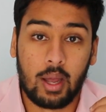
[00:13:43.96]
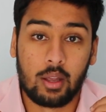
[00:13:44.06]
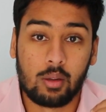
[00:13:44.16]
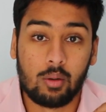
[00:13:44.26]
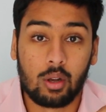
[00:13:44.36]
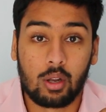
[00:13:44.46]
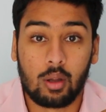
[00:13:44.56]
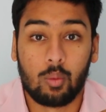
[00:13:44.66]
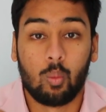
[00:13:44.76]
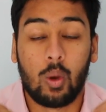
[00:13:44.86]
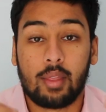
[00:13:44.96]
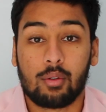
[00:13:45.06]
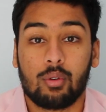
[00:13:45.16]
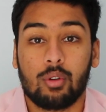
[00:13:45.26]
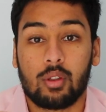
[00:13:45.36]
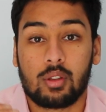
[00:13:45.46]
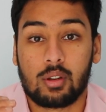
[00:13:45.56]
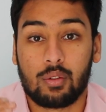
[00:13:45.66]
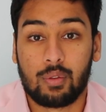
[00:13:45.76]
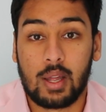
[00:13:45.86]
where you look at whether or
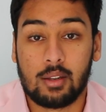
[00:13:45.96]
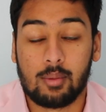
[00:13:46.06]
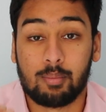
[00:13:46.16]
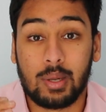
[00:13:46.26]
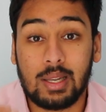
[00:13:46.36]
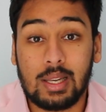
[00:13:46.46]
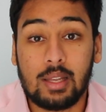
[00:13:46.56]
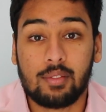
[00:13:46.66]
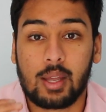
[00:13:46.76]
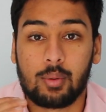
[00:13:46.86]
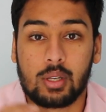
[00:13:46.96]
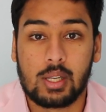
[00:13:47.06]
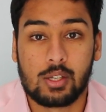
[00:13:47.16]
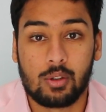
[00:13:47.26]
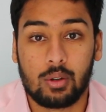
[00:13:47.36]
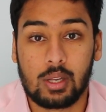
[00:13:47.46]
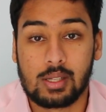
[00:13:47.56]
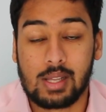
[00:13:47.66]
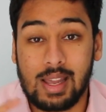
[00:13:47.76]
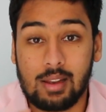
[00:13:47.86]
not the defendant believed they were
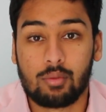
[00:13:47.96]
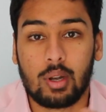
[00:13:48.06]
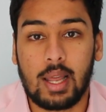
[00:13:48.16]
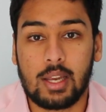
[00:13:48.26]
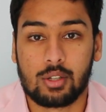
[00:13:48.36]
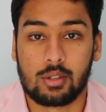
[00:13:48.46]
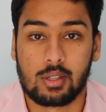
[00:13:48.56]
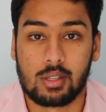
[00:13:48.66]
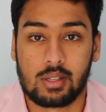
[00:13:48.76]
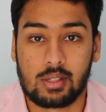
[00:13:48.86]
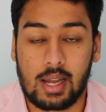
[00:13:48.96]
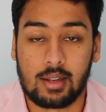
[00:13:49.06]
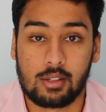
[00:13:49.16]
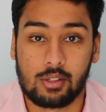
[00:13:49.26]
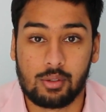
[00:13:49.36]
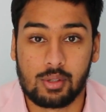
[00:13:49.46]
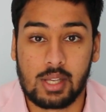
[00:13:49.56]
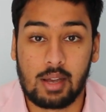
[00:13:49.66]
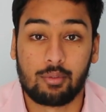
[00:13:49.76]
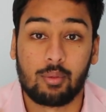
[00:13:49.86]
dishonest in relation to the standards
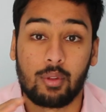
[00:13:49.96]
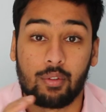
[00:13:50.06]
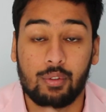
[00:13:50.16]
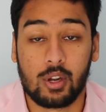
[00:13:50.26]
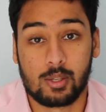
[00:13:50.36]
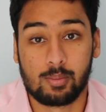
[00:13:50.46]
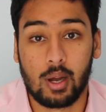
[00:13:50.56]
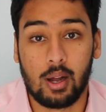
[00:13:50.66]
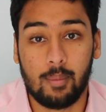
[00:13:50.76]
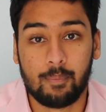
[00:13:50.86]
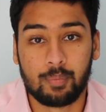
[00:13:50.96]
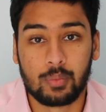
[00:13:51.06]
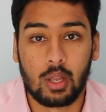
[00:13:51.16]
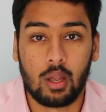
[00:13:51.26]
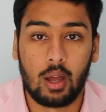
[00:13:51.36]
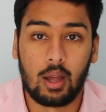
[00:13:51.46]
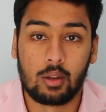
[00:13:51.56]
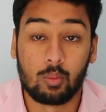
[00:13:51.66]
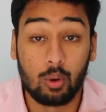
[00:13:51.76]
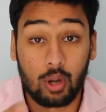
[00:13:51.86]
you set from the first part.
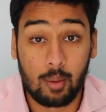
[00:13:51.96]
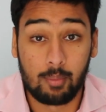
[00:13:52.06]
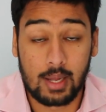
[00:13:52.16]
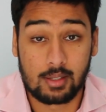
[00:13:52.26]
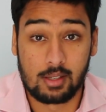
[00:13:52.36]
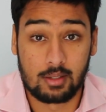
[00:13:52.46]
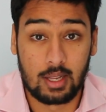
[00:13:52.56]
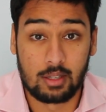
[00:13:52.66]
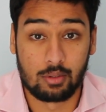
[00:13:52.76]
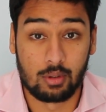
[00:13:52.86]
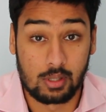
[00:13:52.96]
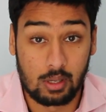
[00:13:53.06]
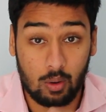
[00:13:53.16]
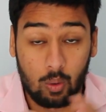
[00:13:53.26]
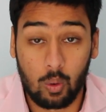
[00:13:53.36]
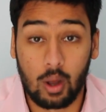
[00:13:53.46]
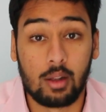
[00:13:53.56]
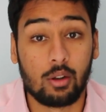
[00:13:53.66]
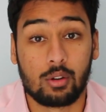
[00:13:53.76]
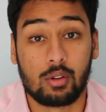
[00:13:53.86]
And we'll come back to this later on because there are
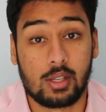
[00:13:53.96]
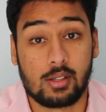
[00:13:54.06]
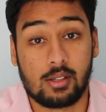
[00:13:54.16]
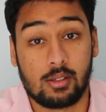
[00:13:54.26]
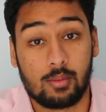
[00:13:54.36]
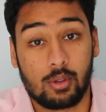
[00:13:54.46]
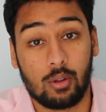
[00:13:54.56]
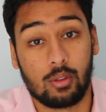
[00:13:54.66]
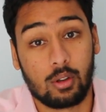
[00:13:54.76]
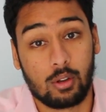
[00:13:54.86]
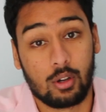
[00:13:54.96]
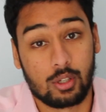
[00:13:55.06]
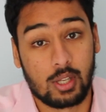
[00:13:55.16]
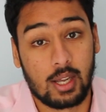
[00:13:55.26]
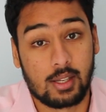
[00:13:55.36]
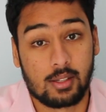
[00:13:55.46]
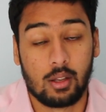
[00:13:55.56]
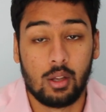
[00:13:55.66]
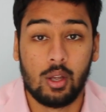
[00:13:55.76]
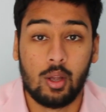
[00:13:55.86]
quite a lot of criticisms on the Gosh
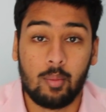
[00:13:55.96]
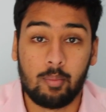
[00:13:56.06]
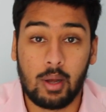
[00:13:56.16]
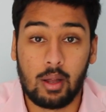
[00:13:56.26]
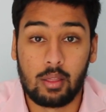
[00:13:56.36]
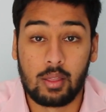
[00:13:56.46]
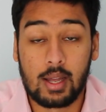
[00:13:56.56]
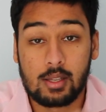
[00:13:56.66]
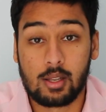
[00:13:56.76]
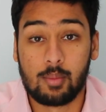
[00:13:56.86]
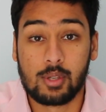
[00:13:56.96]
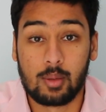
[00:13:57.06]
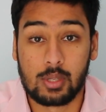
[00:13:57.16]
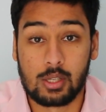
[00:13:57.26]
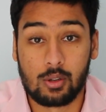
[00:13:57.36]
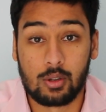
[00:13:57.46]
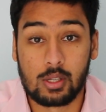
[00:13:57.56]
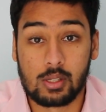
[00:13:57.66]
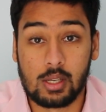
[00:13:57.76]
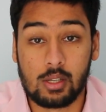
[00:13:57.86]
test. But that sums up
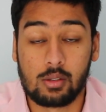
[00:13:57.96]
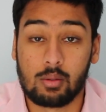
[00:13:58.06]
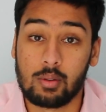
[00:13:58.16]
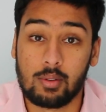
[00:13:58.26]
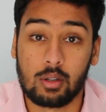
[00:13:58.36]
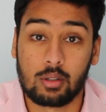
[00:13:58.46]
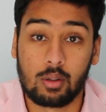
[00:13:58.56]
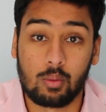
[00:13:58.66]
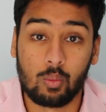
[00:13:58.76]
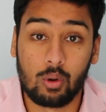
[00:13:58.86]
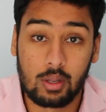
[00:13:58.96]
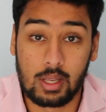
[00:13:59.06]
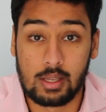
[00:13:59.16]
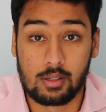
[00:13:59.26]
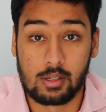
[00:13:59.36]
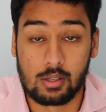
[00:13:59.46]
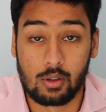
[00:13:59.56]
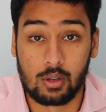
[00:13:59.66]
dishonesty. So we've looked at what is